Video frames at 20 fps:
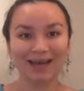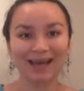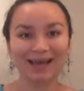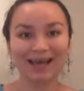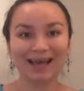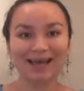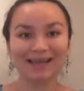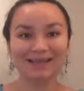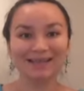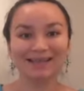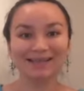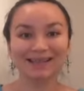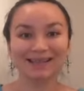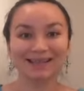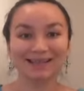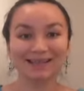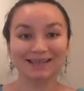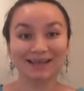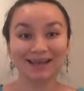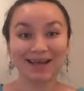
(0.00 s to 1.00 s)
Hi guys!
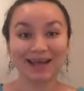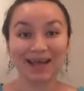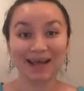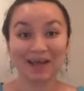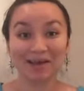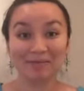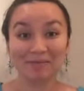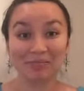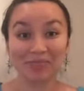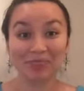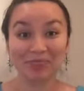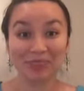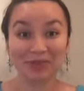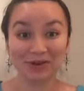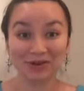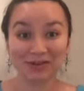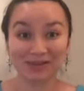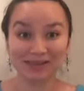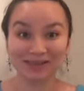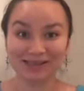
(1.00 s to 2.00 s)
Today I am
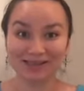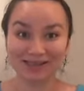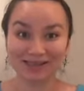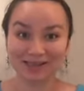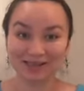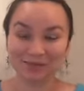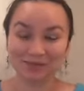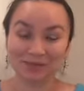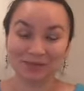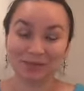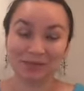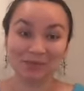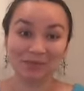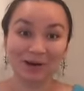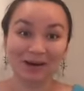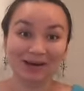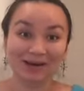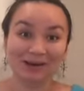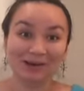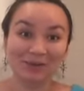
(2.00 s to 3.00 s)
36 weeks
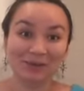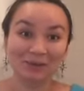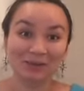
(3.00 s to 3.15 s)
pregnant,